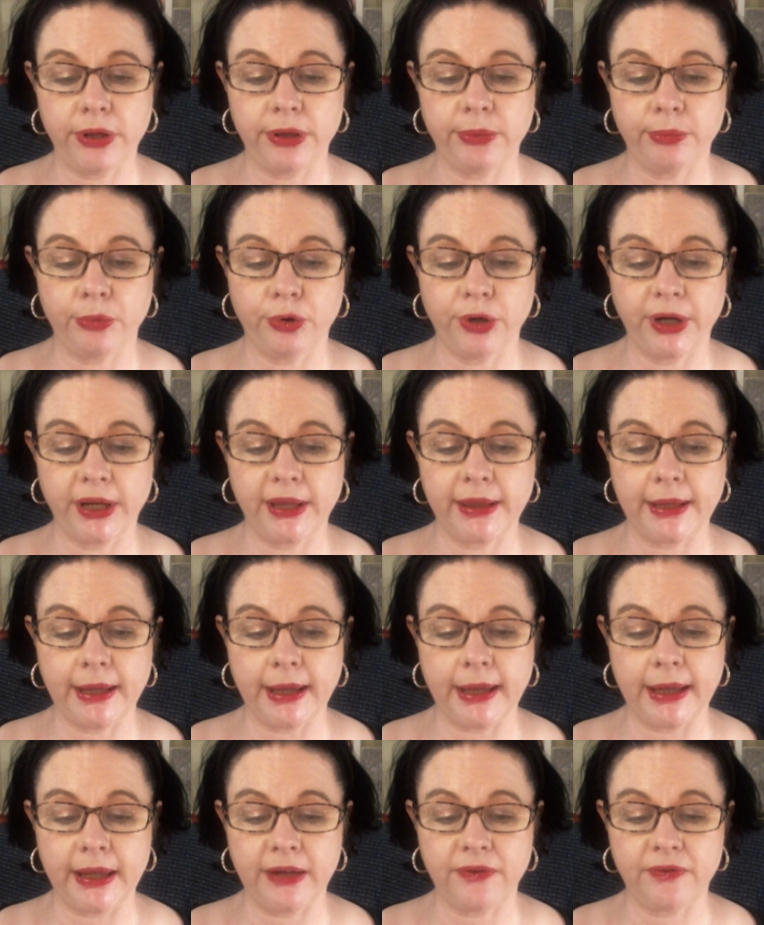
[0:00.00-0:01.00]
in the morning and
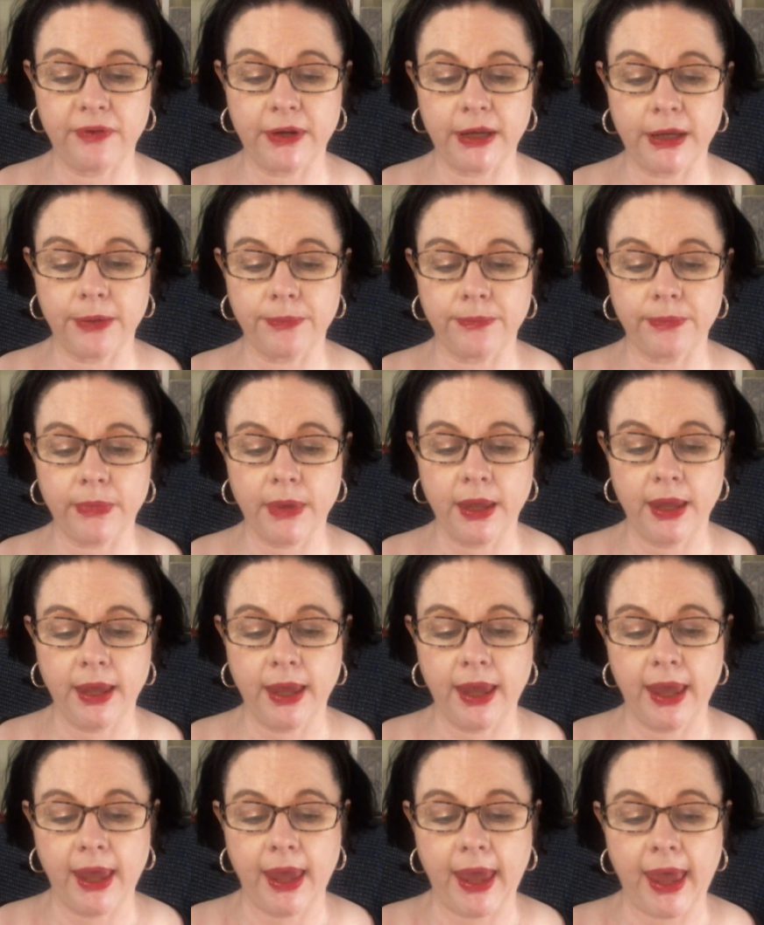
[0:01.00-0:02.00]
the evening.
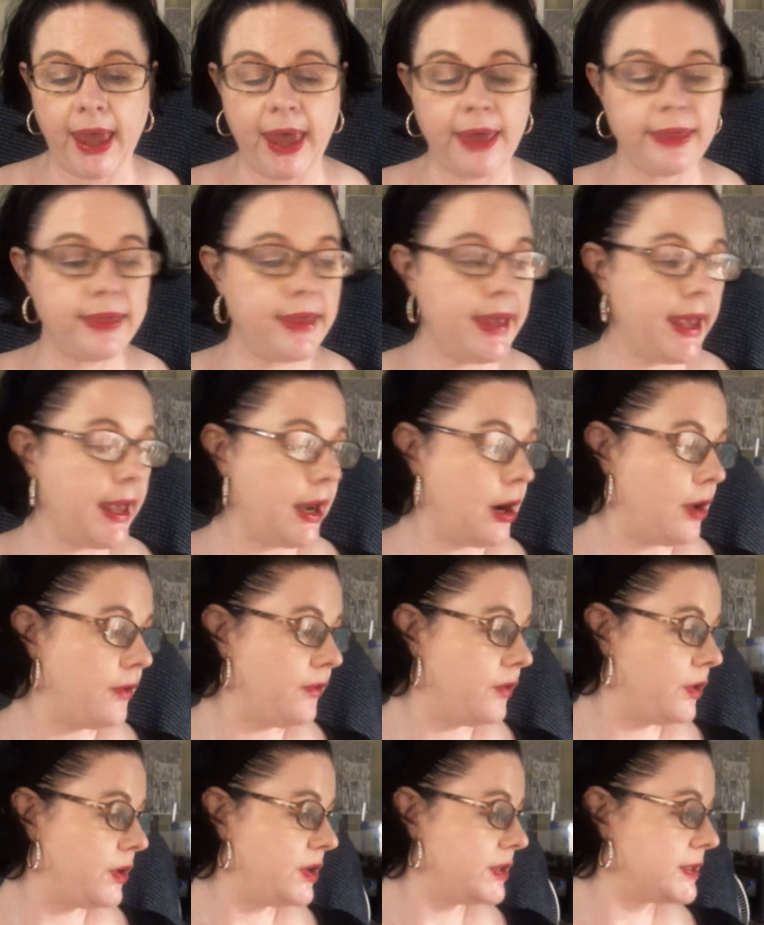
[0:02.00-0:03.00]
And then
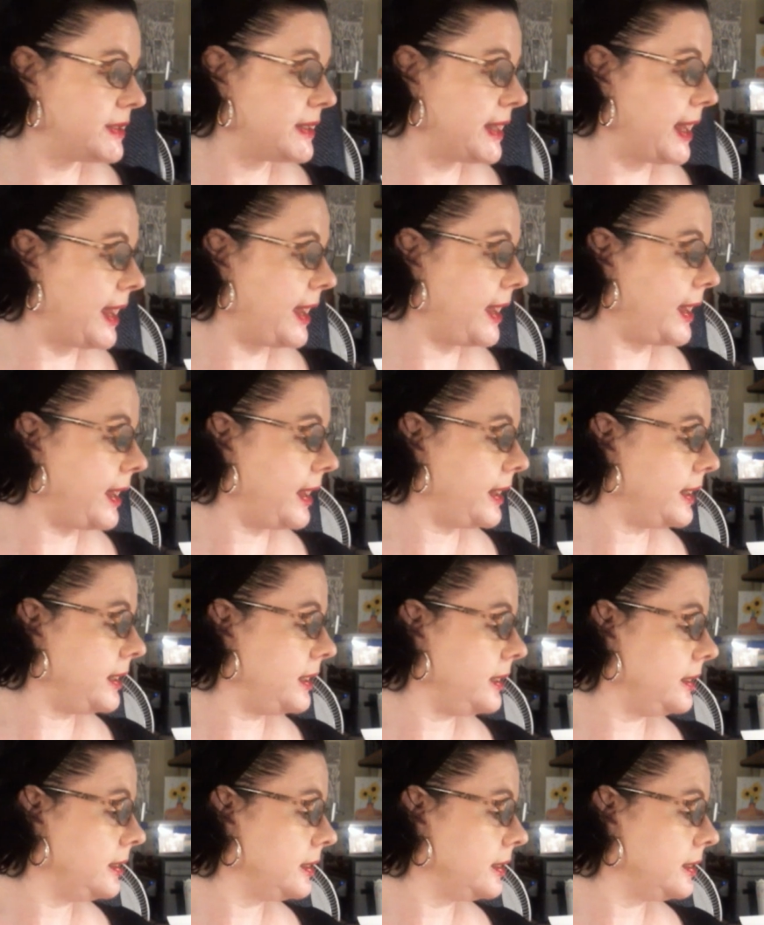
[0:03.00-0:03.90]
I've got a